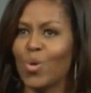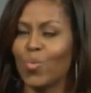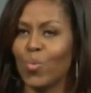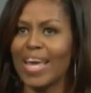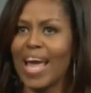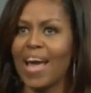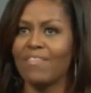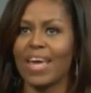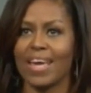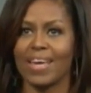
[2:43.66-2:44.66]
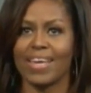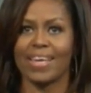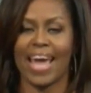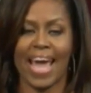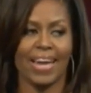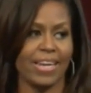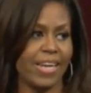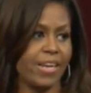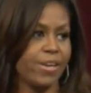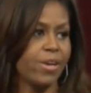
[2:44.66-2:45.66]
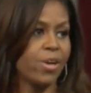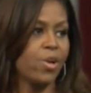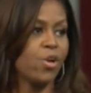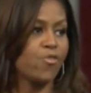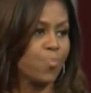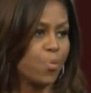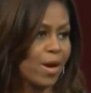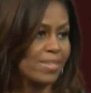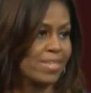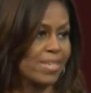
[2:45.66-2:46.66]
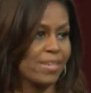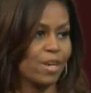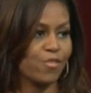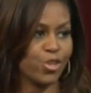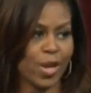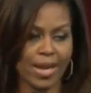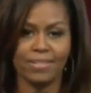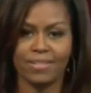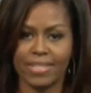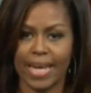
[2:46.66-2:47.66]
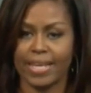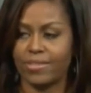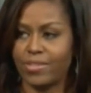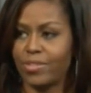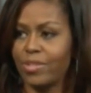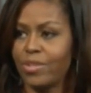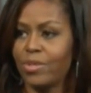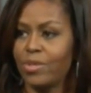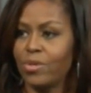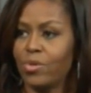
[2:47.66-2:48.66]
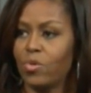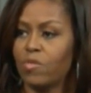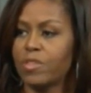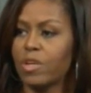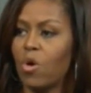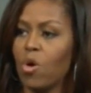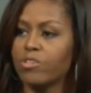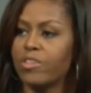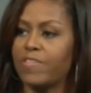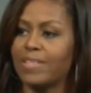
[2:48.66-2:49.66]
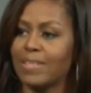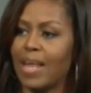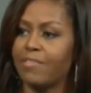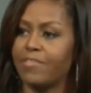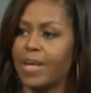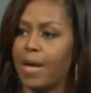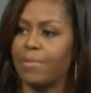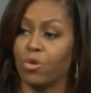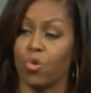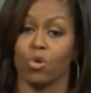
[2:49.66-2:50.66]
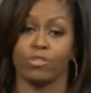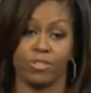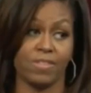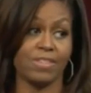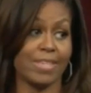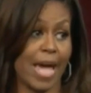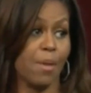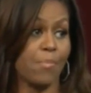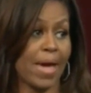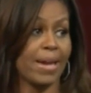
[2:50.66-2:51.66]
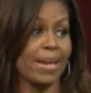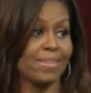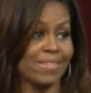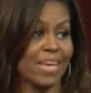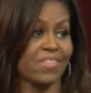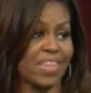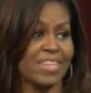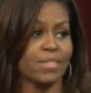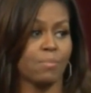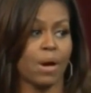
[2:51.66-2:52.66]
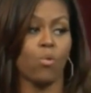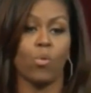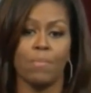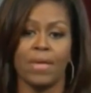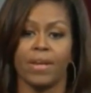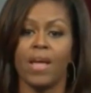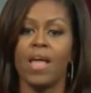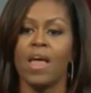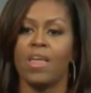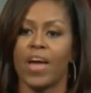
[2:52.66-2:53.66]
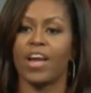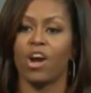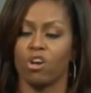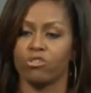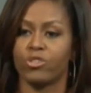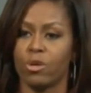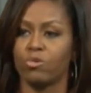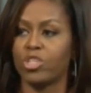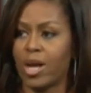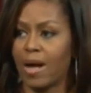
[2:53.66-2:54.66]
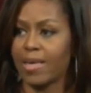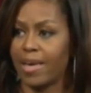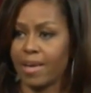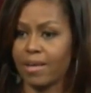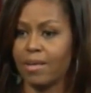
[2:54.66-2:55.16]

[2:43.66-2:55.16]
we have a candidate for president of the United States who over the course of his lifetime, in the course of this campaign, has said things about women that are so shocking,